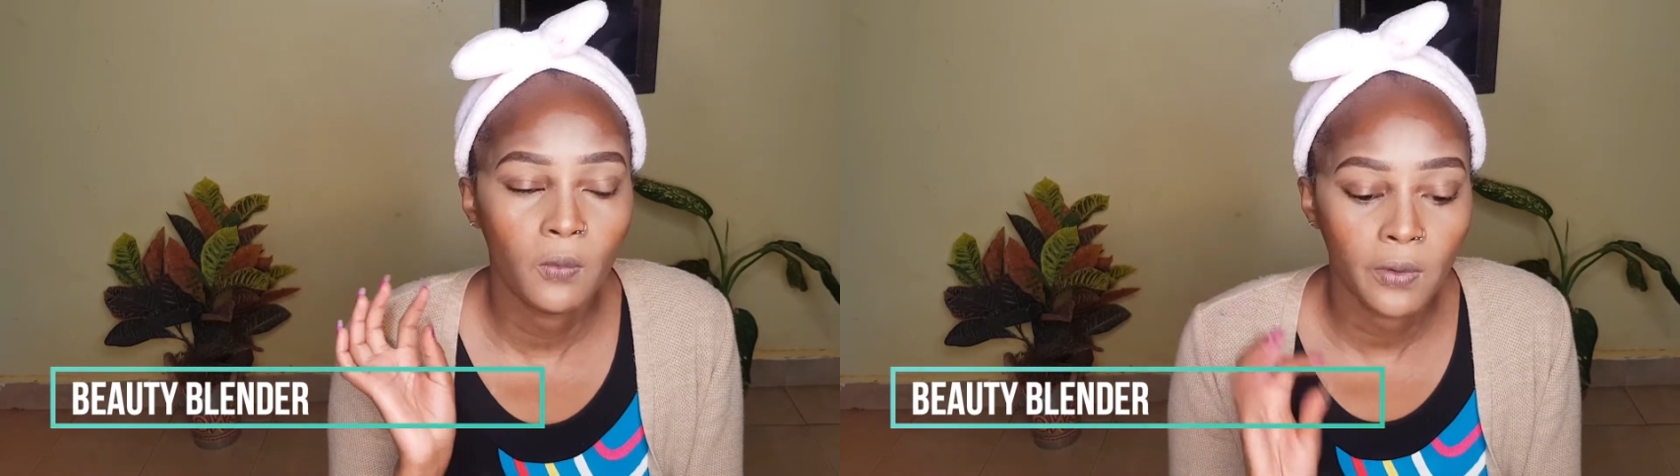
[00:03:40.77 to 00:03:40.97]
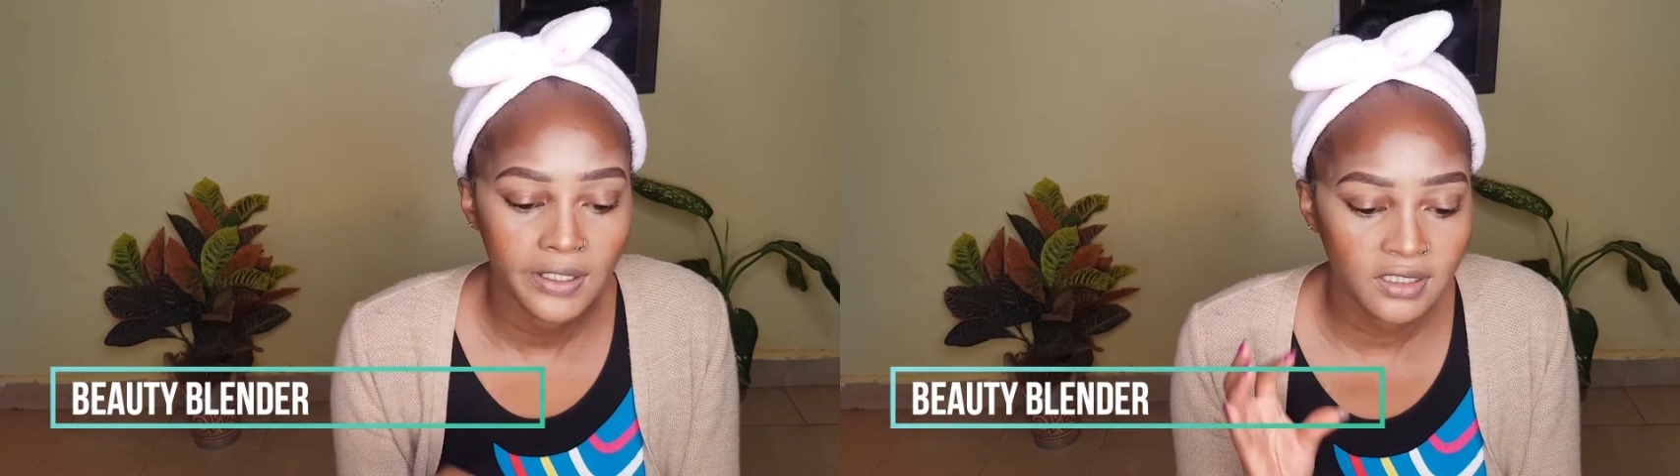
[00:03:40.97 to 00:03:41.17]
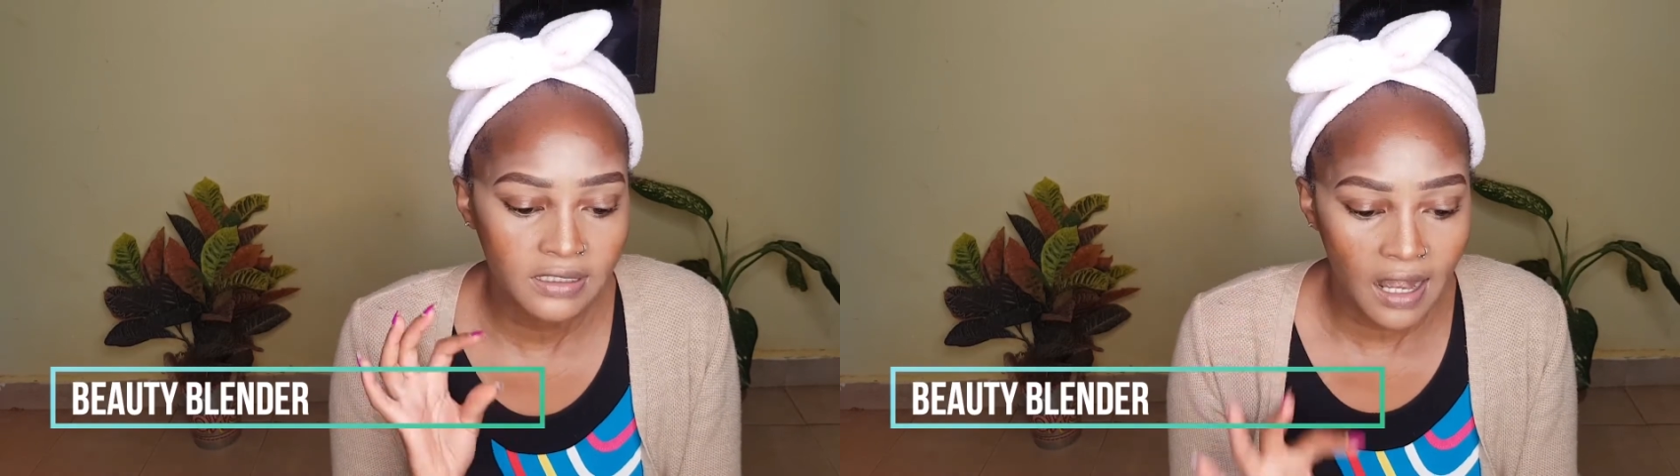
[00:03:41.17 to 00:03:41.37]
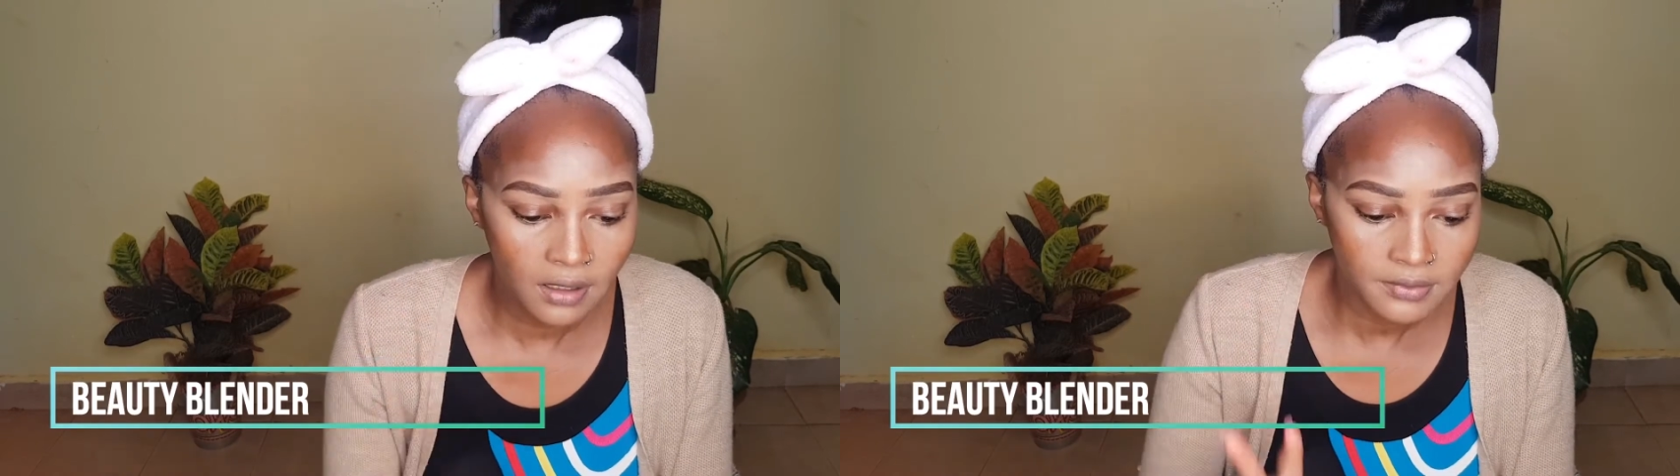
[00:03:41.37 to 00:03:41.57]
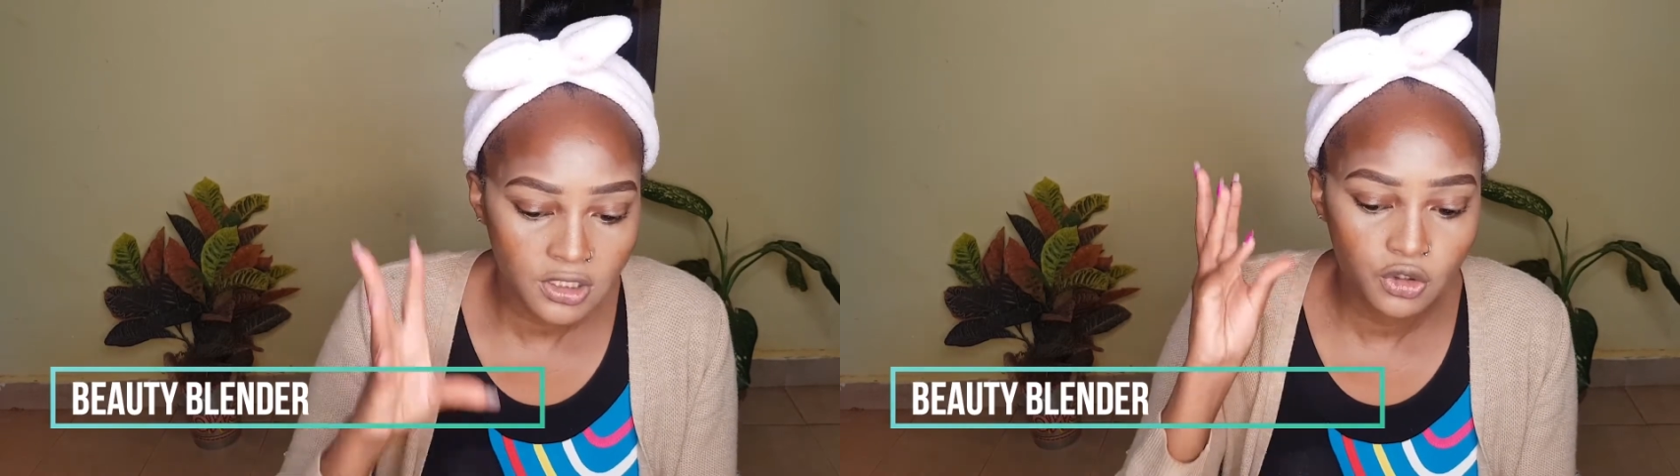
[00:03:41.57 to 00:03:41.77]
when it
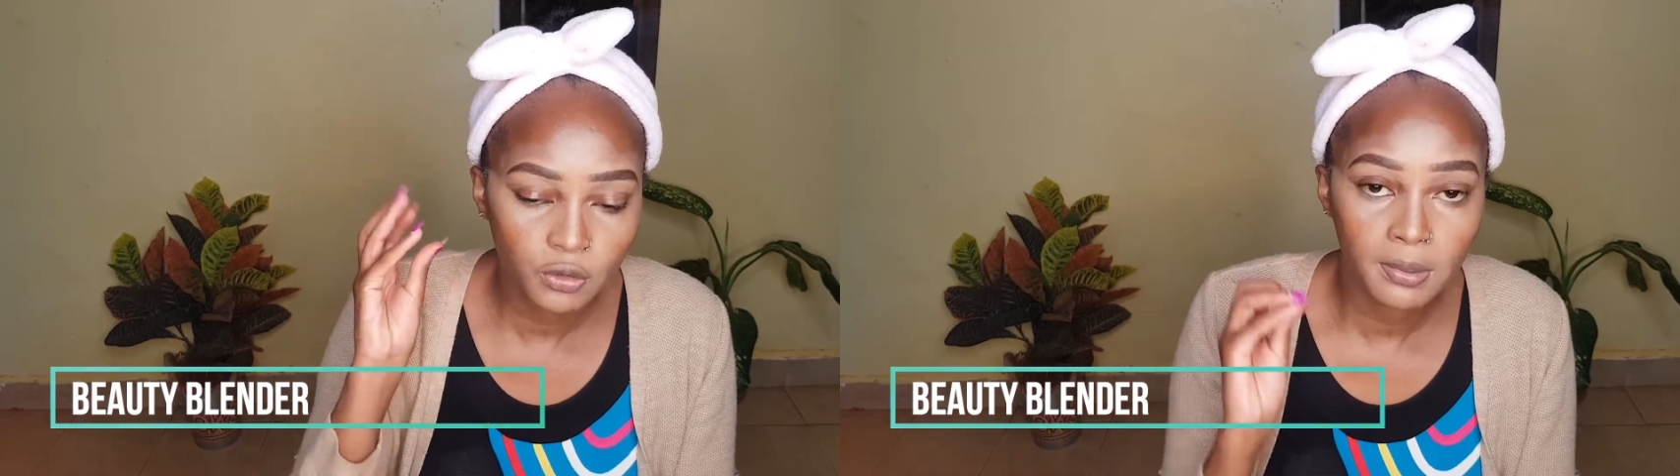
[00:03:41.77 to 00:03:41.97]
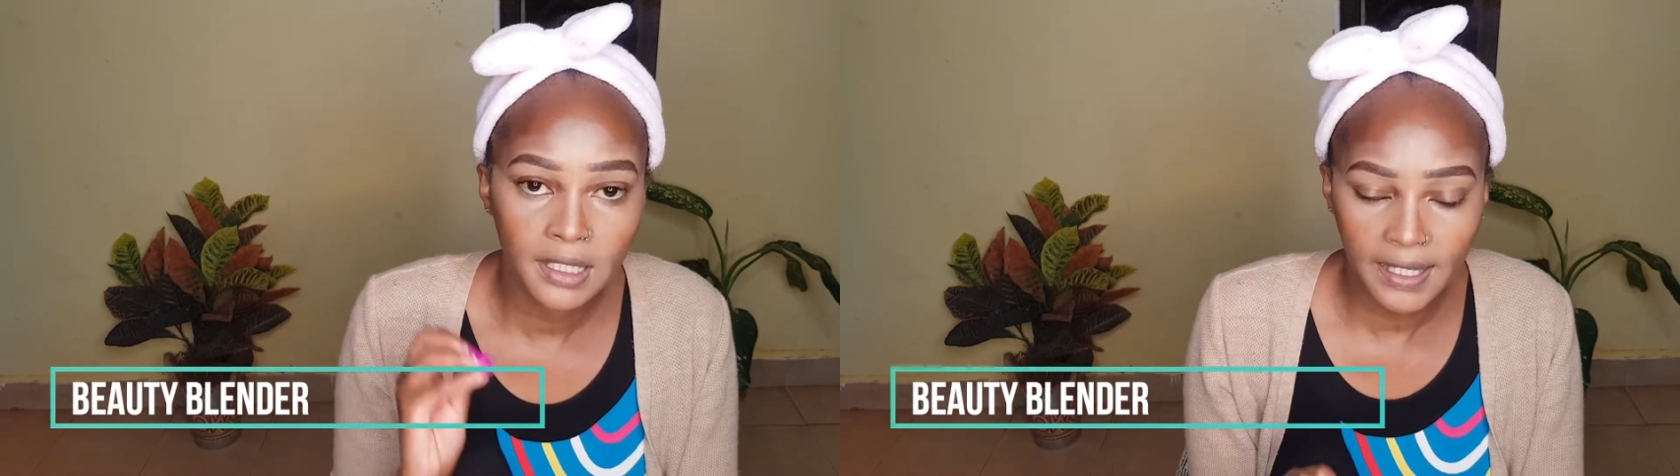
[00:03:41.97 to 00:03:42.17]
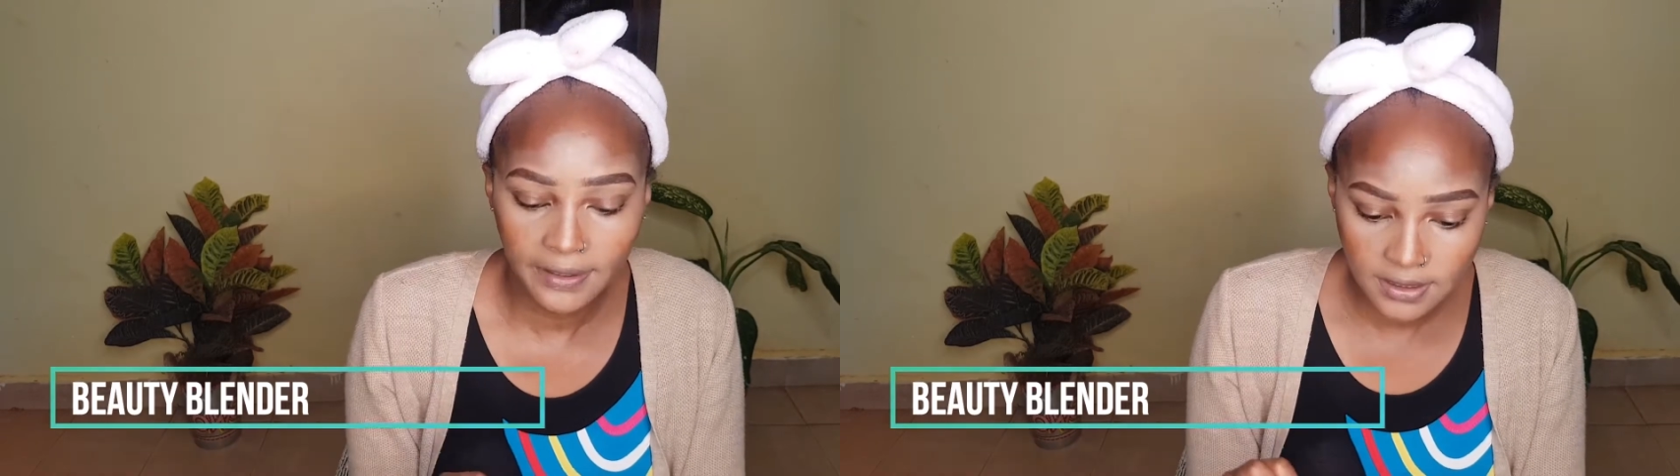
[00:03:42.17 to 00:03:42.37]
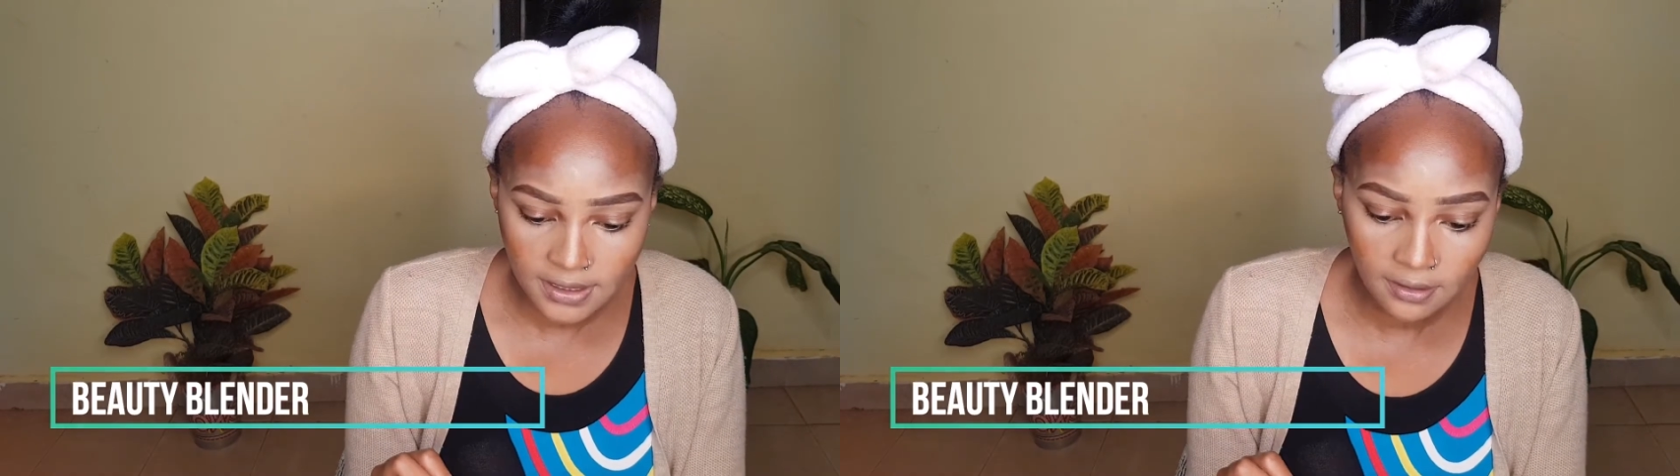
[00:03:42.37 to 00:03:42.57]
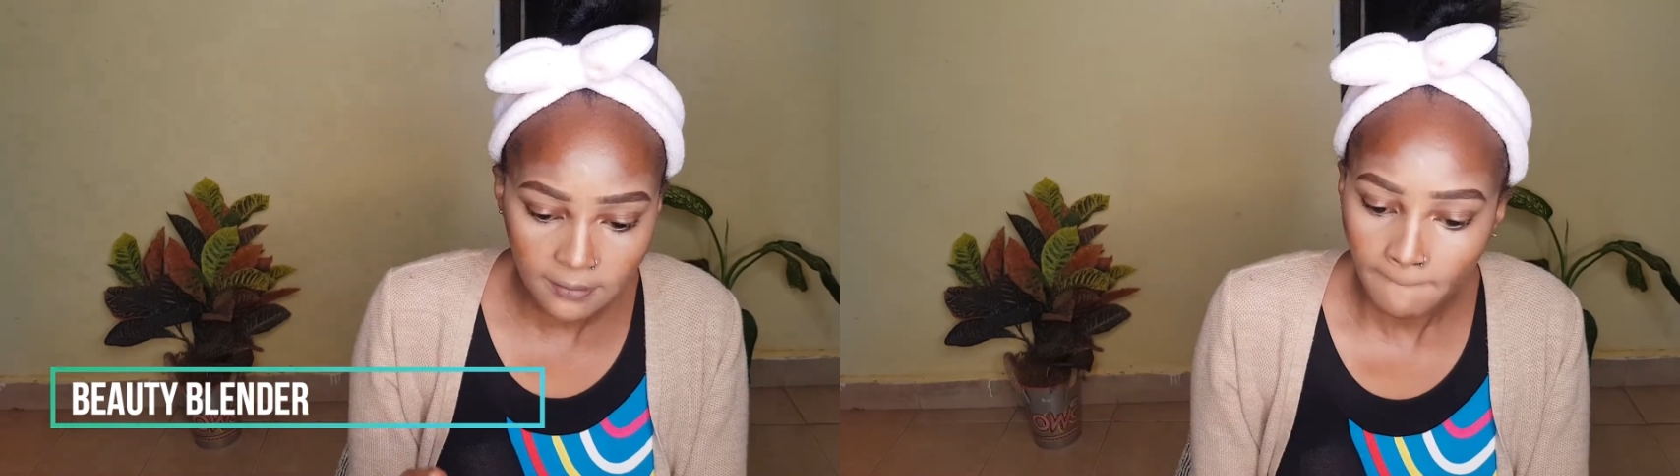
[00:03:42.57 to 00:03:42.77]
comes to
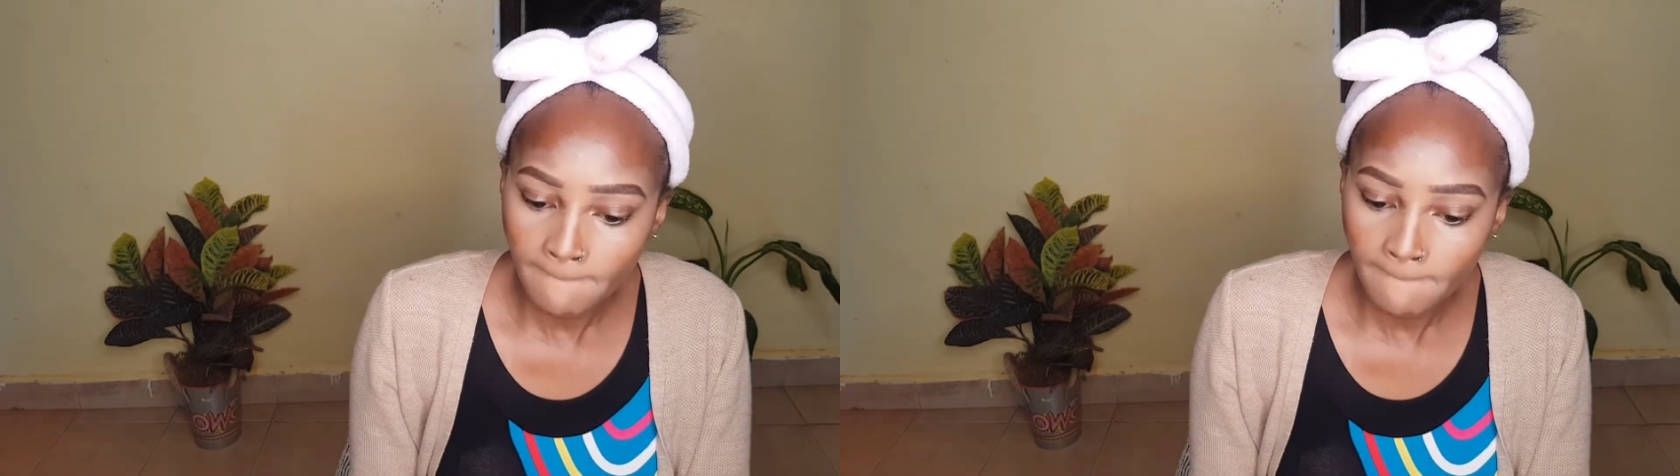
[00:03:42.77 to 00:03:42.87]
blending